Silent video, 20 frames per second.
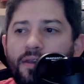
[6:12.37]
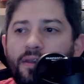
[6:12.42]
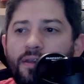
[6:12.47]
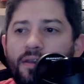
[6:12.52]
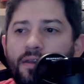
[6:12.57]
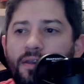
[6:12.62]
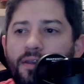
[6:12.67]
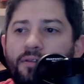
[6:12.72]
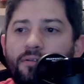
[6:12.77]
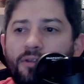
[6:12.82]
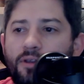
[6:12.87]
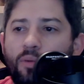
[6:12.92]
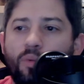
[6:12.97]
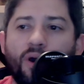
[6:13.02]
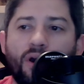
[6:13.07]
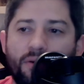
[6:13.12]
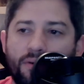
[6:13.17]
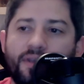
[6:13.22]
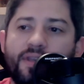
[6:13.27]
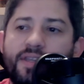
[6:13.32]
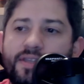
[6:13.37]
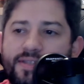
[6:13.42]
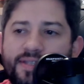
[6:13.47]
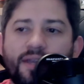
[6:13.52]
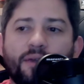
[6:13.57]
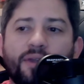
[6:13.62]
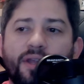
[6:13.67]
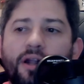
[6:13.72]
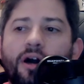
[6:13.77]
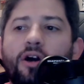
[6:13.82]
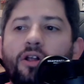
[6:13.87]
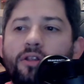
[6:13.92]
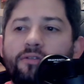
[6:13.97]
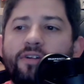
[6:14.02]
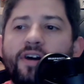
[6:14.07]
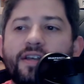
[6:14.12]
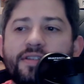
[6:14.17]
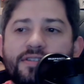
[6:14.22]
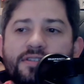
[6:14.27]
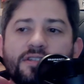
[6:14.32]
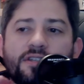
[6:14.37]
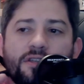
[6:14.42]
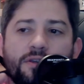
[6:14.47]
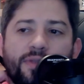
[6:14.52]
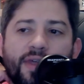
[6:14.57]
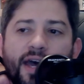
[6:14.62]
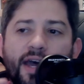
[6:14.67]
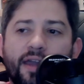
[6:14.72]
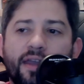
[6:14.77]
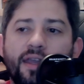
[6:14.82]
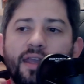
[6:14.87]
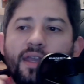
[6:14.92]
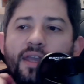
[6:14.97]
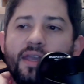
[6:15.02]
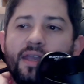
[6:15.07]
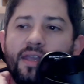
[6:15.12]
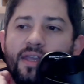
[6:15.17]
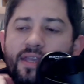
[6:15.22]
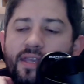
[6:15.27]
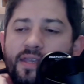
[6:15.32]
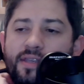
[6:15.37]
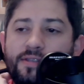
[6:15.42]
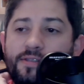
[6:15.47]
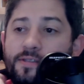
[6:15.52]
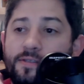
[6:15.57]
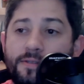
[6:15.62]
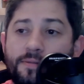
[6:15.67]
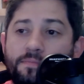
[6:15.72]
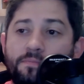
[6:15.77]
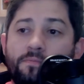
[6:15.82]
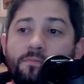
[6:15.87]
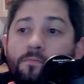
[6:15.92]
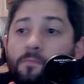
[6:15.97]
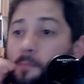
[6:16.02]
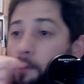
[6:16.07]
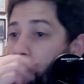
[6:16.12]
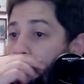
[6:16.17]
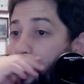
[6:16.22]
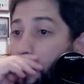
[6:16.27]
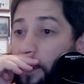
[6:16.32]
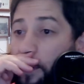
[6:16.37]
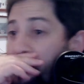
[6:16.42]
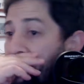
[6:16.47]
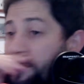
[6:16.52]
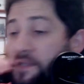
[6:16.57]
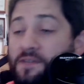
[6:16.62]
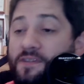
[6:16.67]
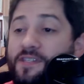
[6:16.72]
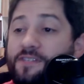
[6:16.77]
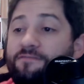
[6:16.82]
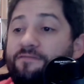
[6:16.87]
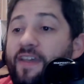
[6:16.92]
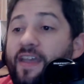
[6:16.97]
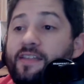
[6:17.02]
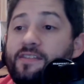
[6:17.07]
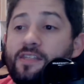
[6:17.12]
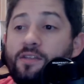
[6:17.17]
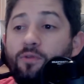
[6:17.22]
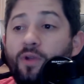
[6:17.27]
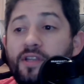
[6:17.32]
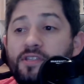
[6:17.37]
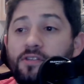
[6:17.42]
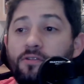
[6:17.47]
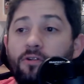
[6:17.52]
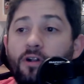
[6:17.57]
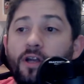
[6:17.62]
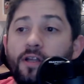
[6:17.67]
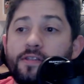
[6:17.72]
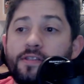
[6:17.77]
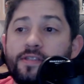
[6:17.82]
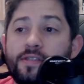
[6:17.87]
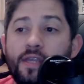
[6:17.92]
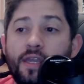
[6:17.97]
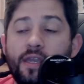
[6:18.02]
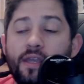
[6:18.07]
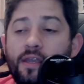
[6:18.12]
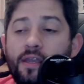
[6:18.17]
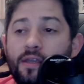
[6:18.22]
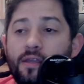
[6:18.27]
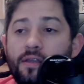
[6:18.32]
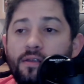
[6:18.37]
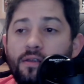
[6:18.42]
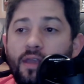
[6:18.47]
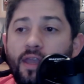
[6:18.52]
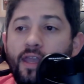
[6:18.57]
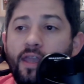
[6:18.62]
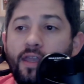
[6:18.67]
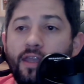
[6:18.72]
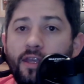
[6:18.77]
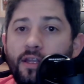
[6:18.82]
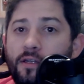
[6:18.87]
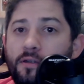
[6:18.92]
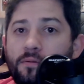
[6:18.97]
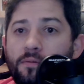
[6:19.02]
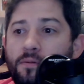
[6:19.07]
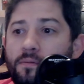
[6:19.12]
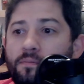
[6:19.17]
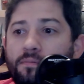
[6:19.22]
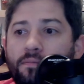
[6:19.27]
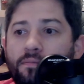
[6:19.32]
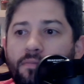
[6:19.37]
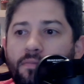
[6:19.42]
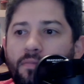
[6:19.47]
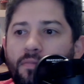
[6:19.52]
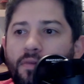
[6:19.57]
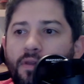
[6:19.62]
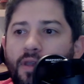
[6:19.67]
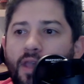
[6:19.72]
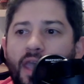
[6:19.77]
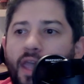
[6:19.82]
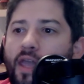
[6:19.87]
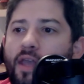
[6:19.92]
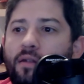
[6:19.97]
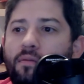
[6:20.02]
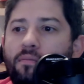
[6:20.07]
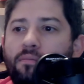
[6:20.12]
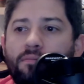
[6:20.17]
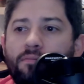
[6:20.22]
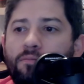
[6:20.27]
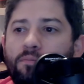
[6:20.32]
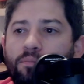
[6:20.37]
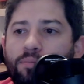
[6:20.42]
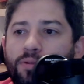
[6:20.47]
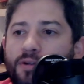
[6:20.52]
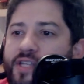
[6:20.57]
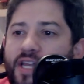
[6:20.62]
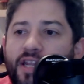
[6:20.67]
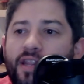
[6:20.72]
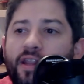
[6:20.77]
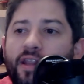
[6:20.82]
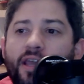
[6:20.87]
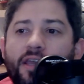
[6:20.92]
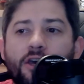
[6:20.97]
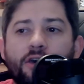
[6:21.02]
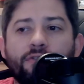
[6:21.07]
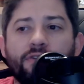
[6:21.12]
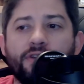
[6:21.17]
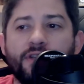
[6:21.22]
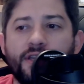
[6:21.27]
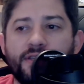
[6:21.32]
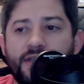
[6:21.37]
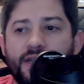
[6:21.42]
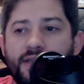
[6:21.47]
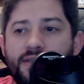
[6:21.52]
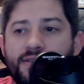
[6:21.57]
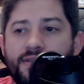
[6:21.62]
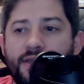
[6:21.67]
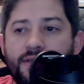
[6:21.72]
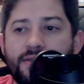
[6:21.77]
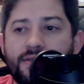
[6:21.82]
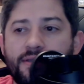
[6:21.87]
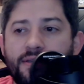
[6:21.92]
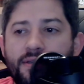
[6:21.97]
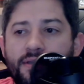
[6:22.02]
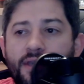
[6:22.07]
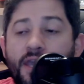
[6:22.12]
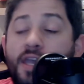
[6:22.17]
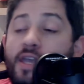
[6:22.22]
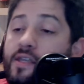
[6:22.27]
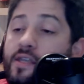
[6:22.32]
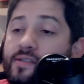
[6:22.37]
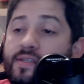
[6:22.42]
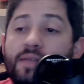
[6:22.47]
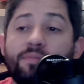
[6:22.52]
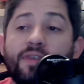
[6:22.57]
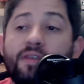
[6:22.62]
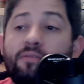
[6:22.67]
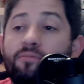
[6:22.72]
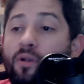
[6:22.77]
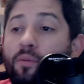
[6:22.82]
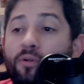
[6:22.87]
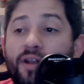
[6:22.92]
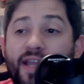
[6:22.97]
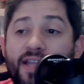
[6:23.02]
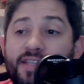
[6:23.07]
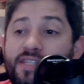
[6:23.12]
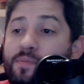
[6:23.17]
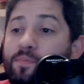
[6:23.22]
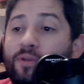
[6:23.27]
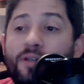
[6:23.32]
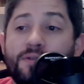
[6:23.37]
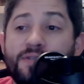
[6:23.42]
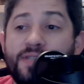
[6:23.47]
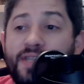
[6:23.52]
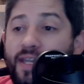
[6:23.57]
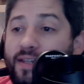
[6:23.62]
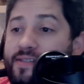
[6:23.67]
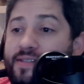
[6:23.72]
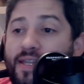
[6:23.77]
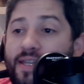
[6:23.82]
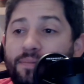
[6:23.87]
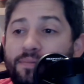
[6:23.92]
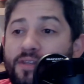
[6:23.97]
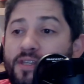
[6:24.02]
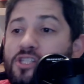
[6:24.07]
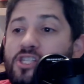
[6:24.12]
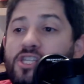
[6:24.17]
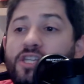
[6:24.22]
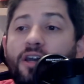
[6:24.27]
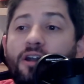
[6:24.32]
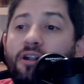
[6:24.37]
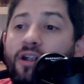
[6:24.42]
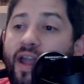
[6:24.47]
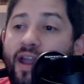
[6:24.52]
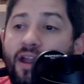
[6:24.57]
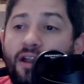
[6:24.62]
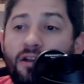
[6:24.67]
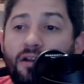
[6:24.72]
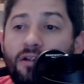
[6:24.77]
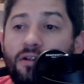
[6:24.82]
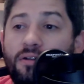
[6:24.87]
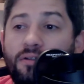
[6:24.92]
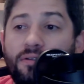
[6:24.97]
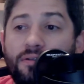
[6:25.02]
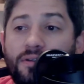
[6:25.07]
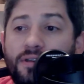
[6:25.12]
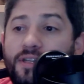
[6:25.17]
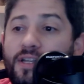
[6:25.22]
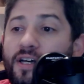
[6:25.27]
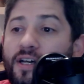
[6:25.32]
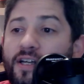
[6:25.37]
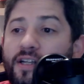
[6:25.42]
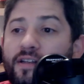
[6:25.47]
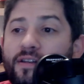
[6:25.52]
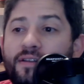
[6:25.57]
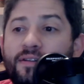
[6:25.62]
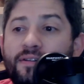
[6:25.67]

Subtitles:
you know, while he's telling all of us to do that, he's going to these fancy restaurants and pretending that COVID doesn't exist. Same thing. Remember, Nancy Pelosi had the same thing. She got her hair done